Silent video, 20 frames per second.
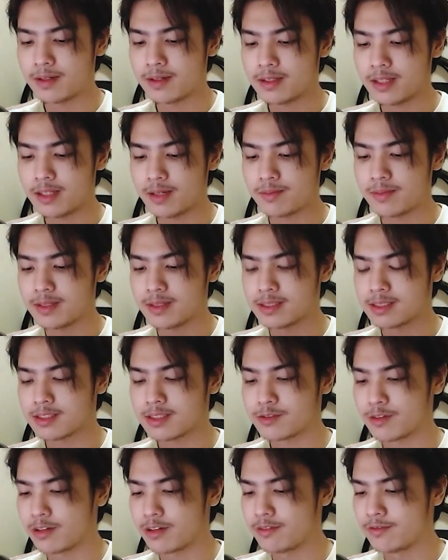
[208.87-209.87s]
Let me just
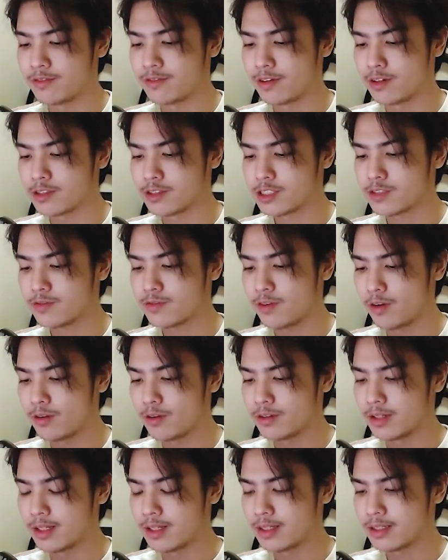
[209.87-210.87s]
reverse fold
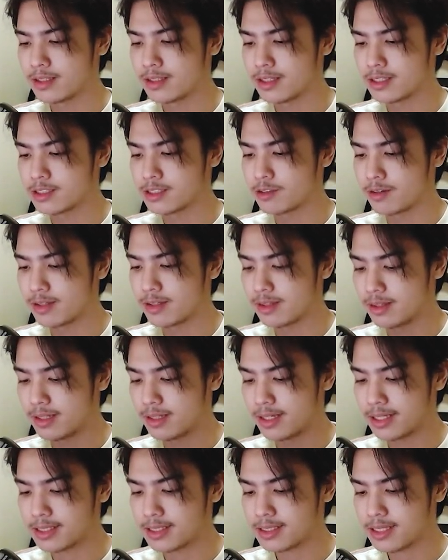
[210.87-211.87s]
it so it
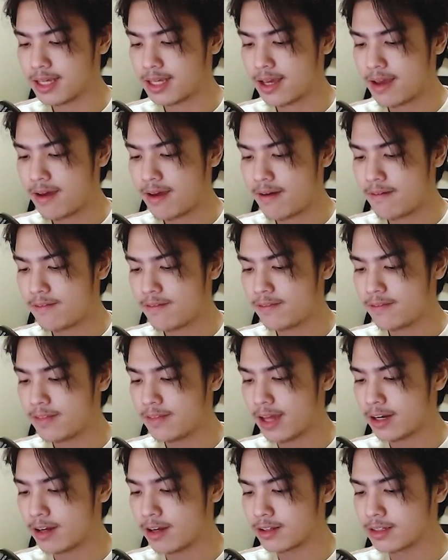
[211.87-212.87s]
lays
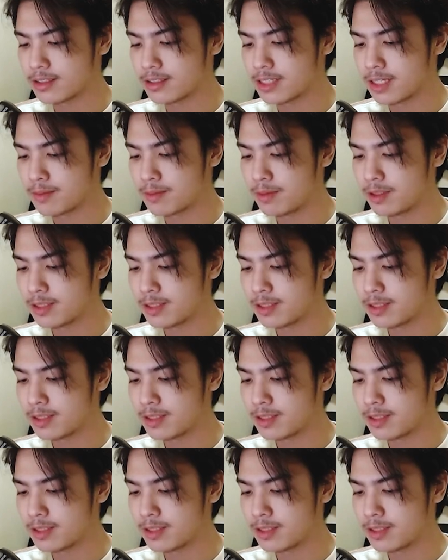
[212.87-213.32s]
flat on the table.